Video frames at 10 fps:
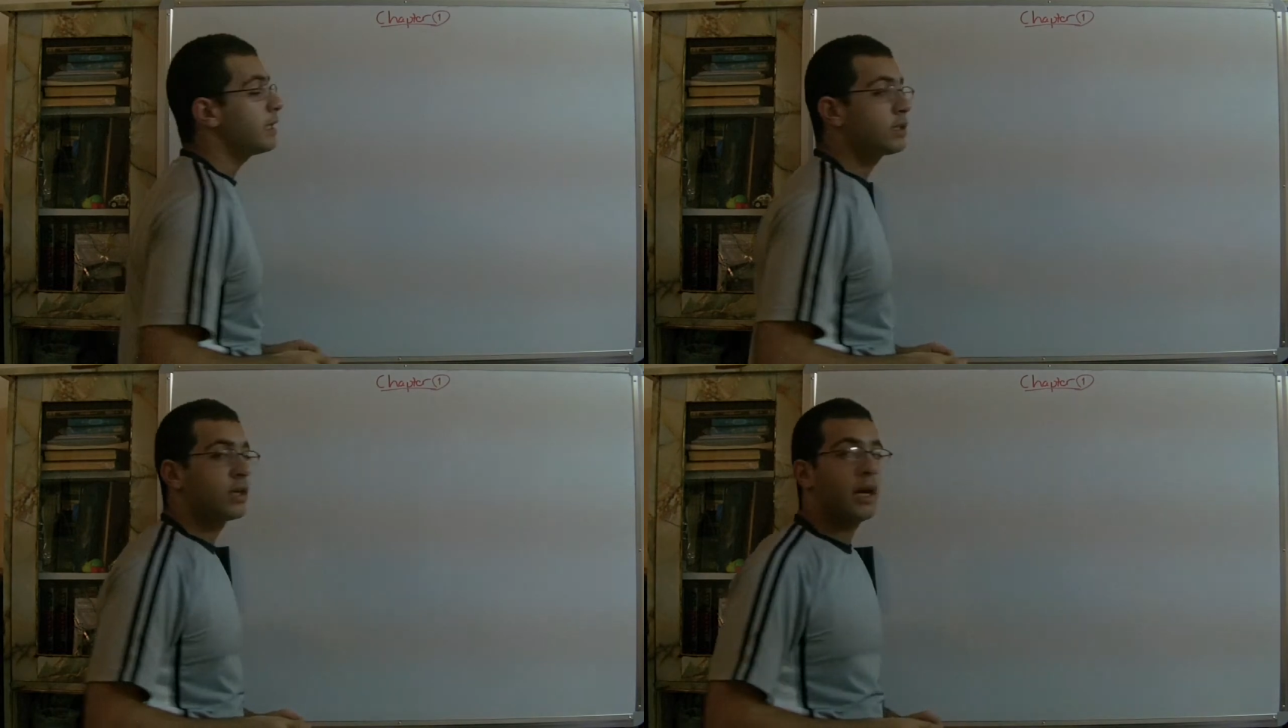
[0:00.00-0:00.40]

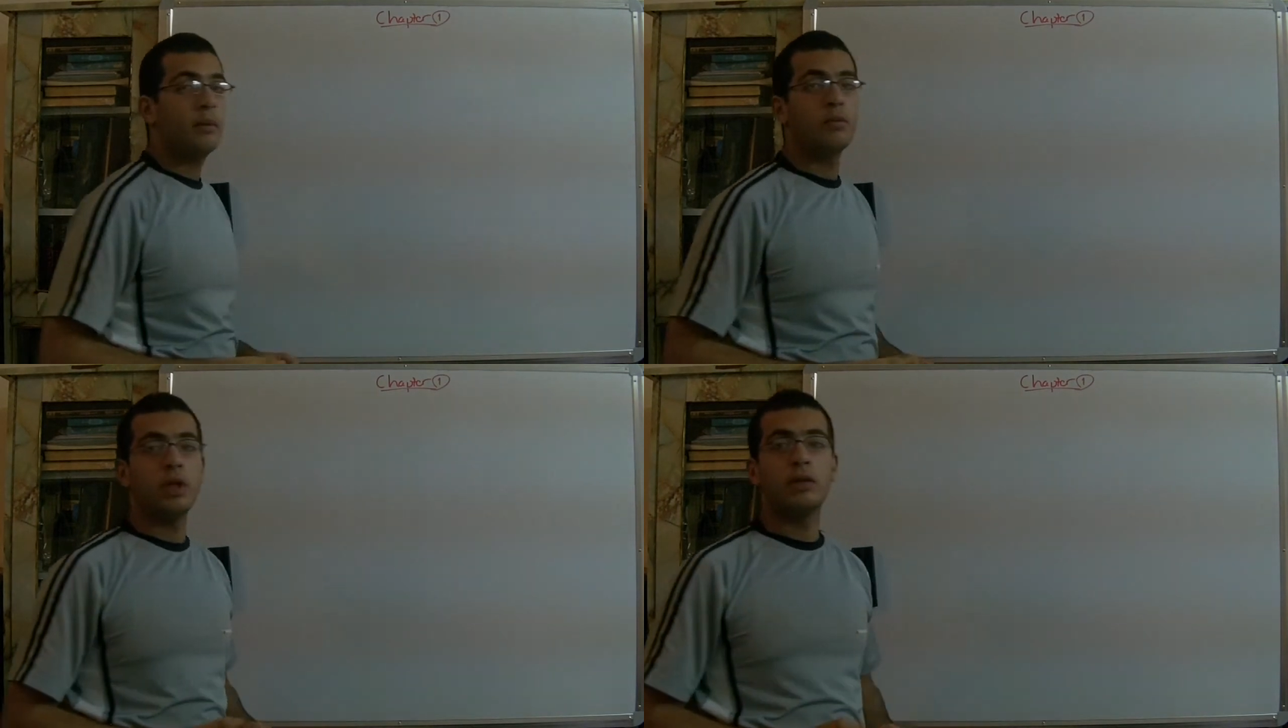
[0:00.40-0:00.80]
last
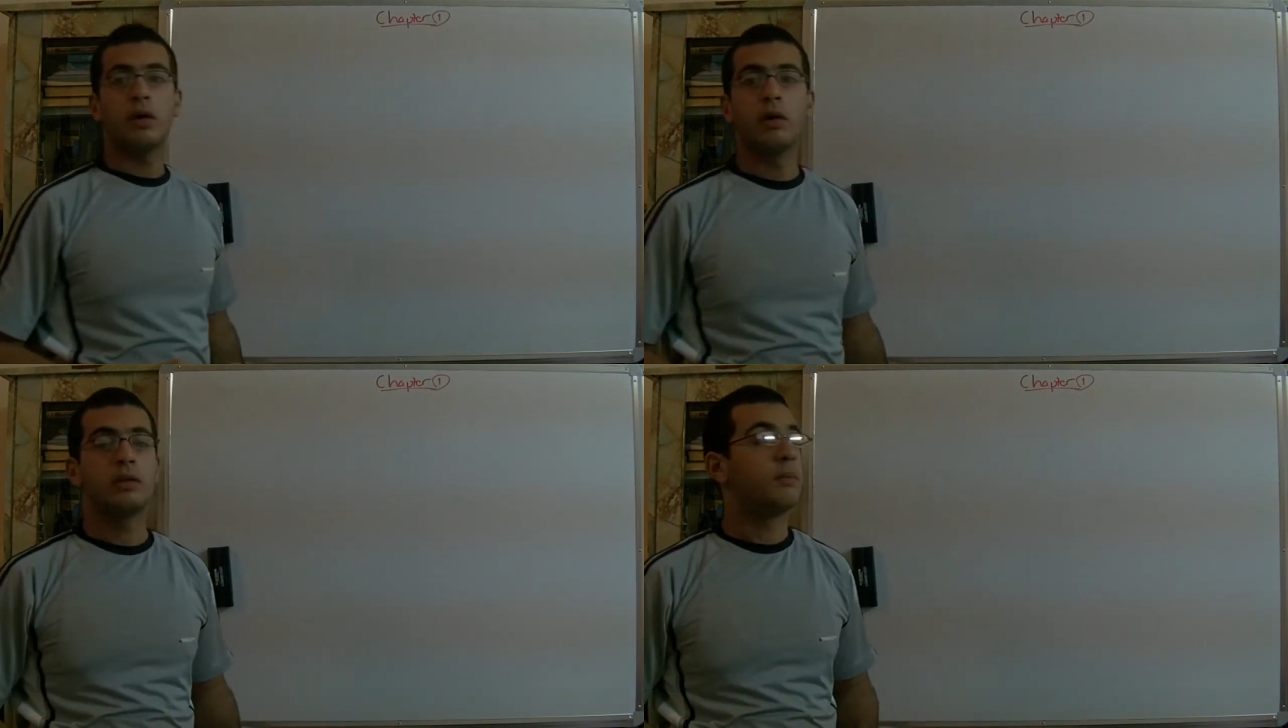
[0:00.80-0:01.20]
time we
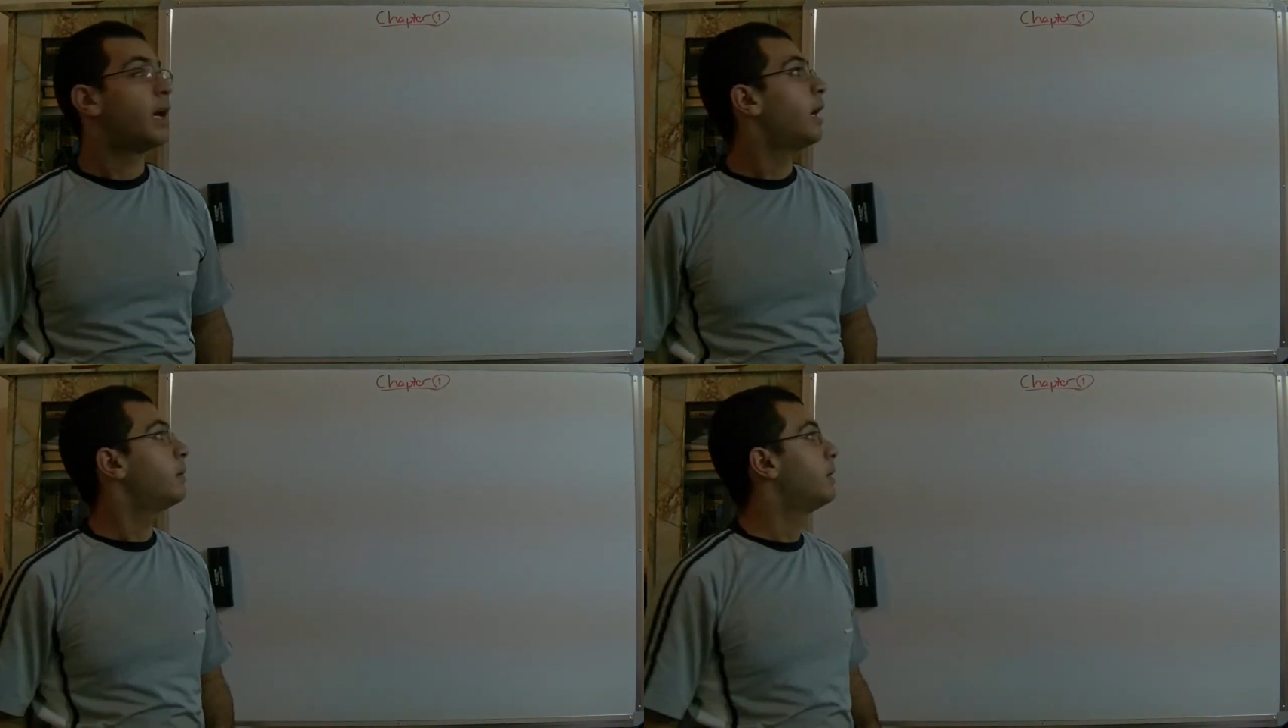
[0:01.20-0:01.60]
talked
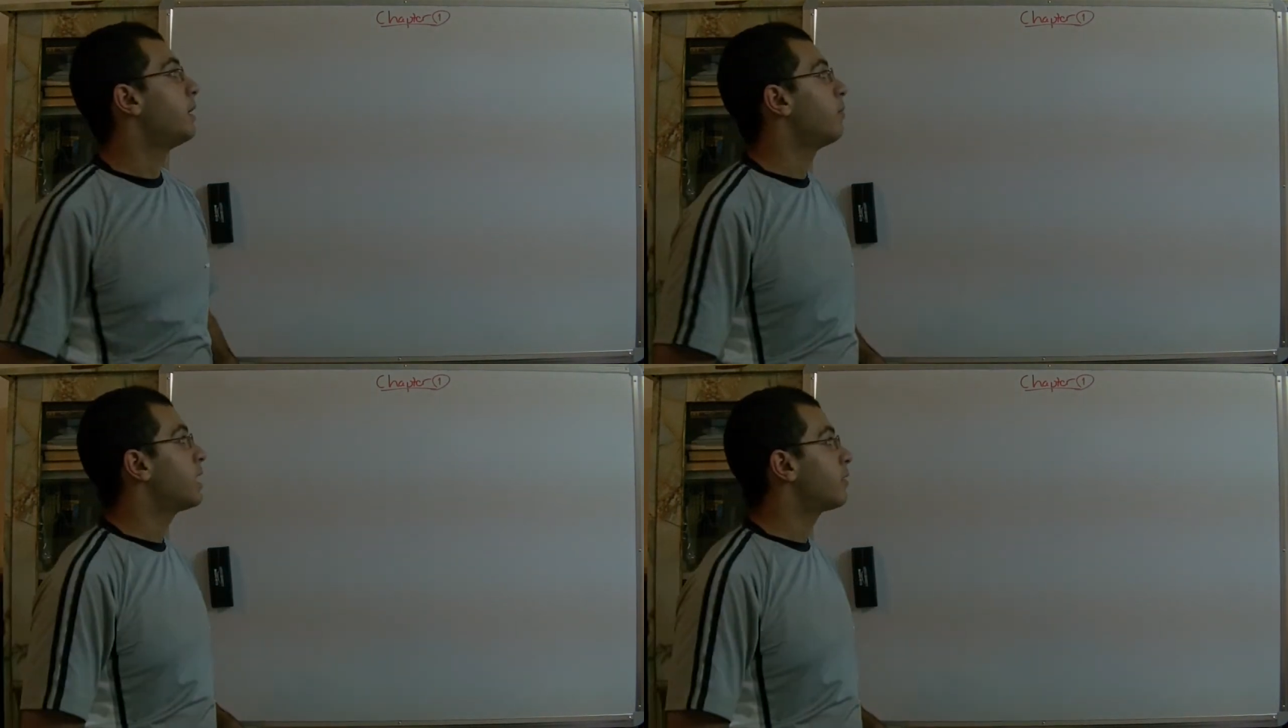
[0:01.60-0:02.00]
about
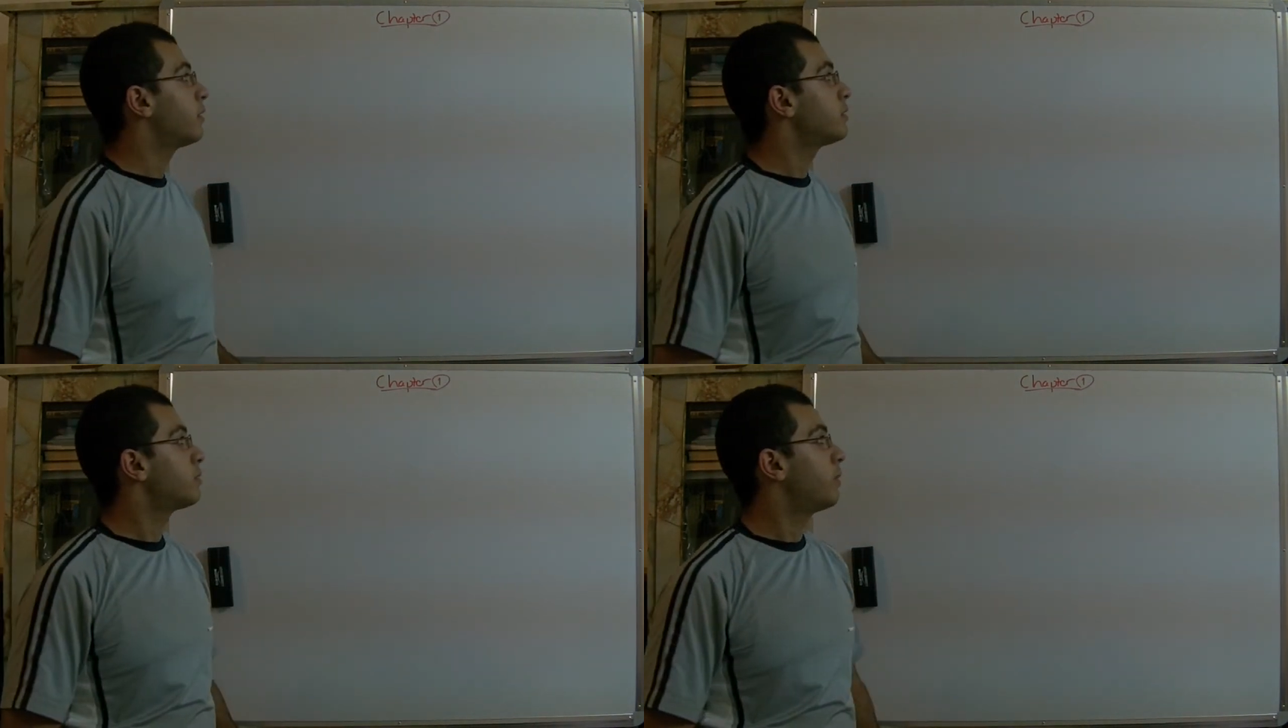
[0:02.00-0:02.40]
the
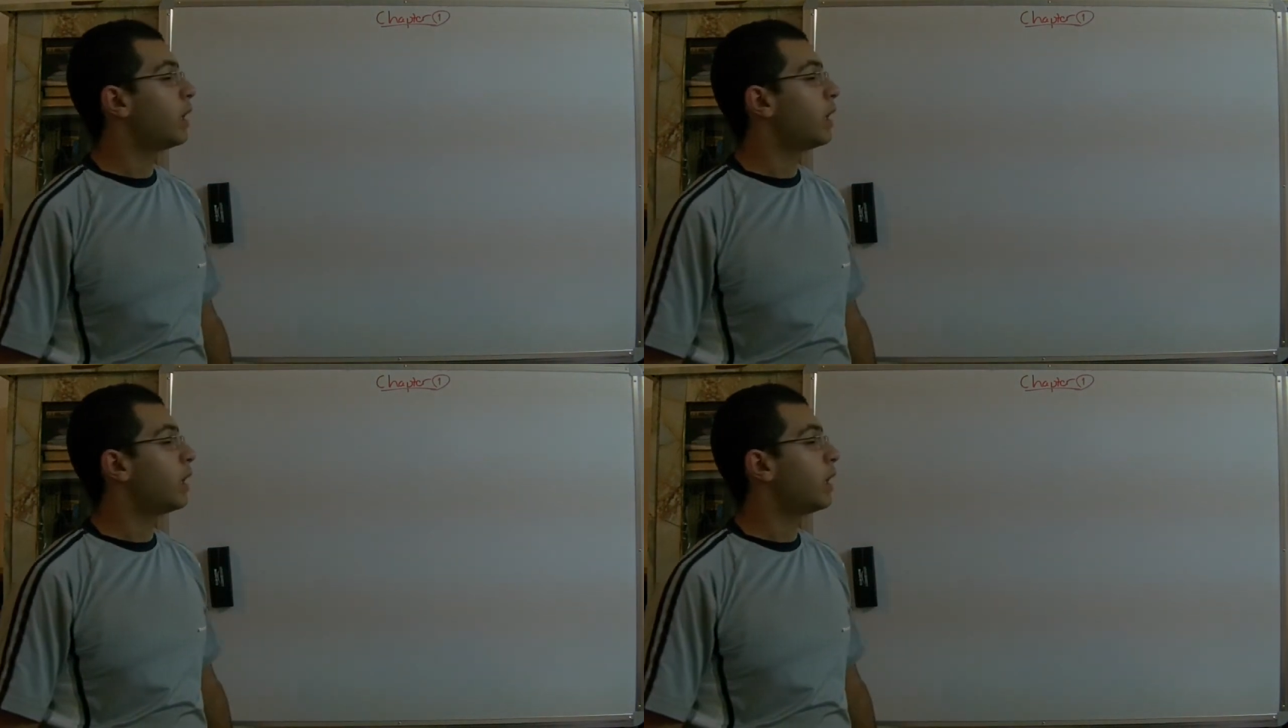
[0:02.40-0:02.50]
methods